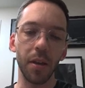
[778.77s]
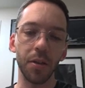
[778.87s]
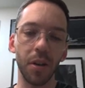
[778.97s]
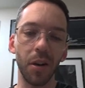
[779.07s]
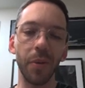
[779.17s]

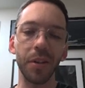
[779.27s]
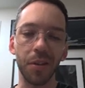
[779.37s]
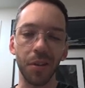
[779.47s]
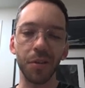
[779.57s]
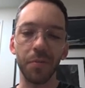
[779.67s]
There's no
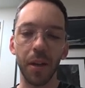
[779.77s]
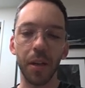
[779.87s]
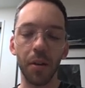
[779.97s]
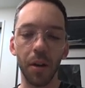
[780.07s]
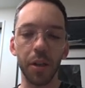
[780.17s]
excuse
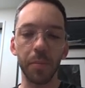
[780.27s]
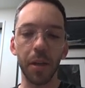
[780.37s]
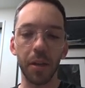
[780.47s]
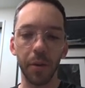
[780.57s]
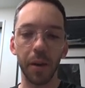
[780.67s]
really not to
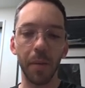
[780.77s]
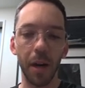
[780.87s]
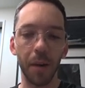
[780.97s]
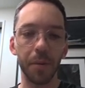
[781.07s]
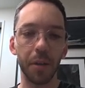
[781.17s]
be doing
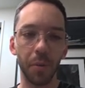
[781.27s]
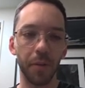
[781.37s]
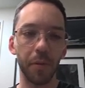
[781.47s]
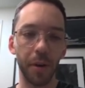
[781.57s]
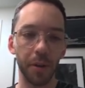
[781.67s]
biopsies
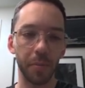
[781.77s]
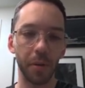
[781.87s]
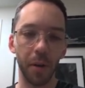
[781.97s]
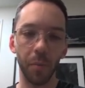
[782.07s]
wherever possible.